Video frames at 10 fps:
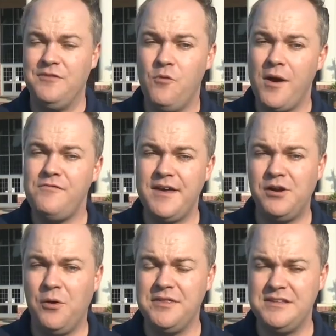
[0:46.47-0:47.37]
If you want to
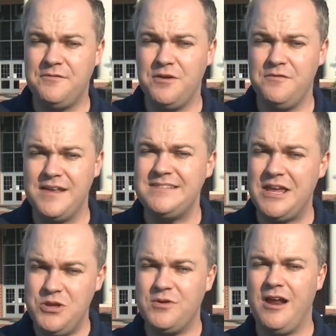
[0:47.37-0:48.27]
find out all the different events
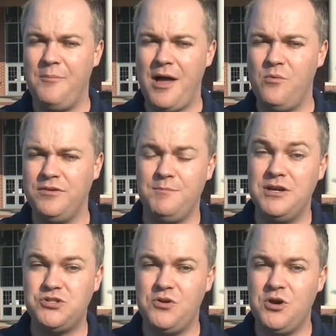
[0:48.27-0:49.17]
that you can help out with,
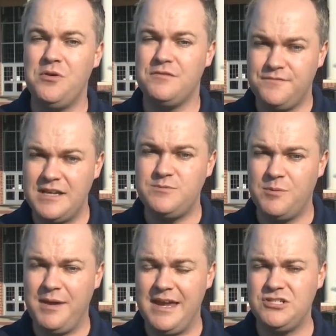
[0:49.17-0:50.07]
make sure you go to the
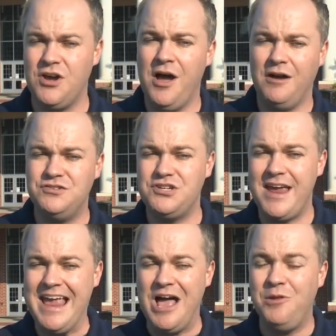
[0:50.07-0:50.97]
Facebook page of
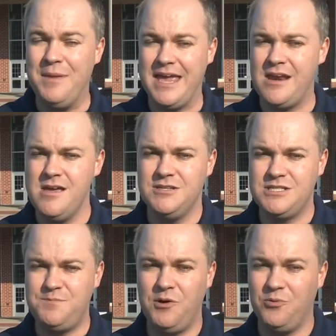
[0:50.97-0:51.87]
JL Mann
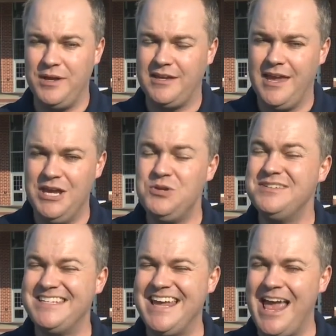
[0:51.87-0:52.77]
Spirit Week. And you
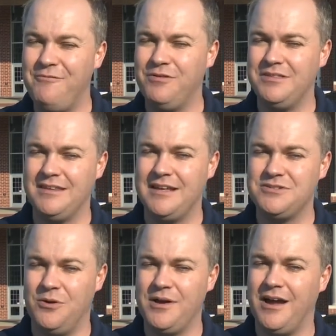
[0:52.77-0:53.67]
can see everything
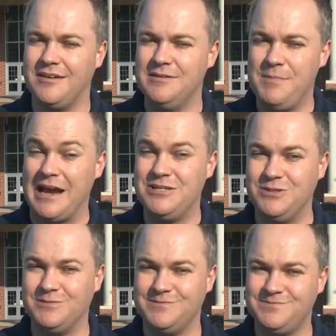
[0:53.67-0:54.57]
that's going on. Back to you.